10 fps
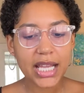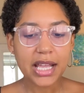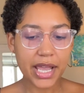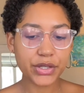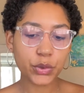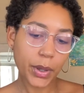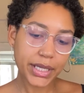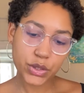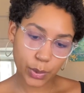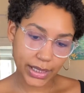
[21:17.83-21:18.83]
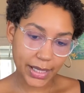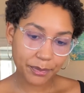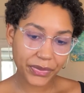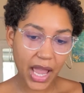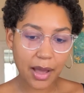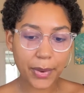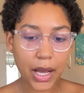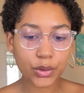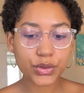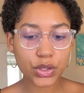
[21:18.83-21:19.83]
In 2020,
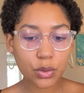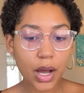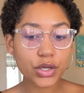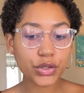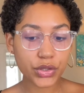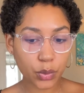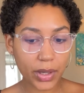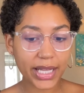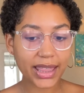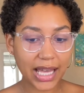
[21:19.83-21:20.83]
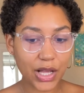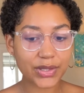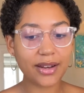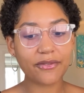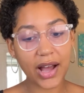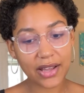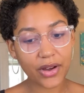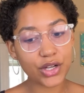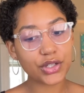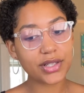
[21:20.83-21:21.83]
about
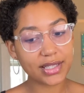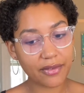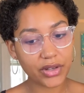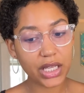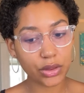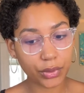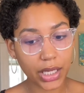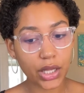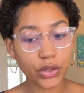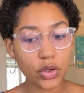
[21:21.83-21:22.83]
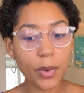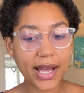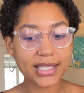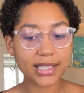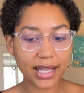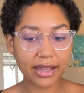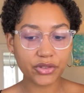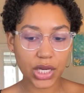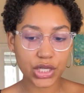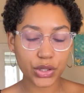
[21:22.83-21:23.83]
220,573 U.S. life
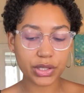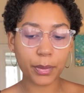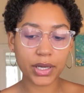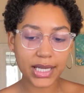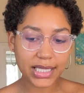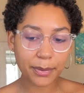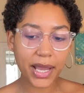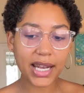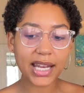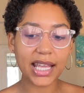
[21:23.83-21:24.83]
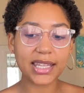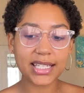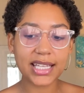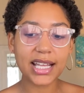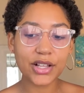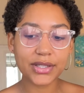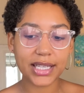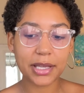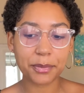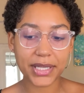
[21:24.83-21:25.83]
changers participated in the
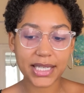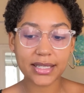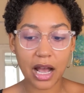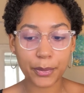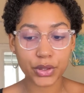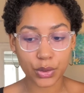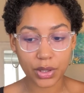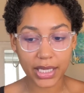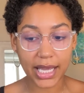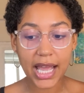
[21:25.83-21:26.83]
TLC business opportunity